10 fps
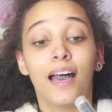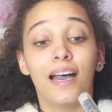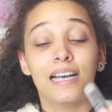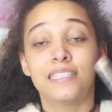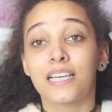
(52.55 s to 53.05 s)

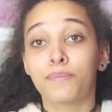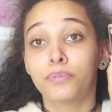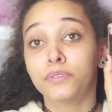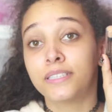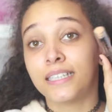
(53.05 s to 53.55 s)
And I
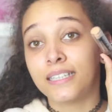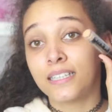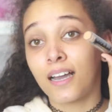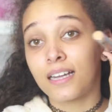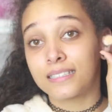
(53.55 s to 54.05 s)
bought it in the
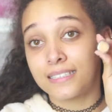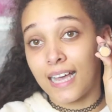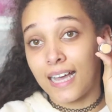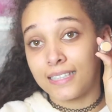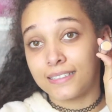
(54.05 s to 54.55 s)
colour
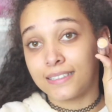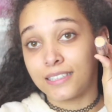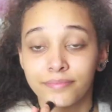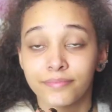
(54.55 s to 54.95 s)
sand.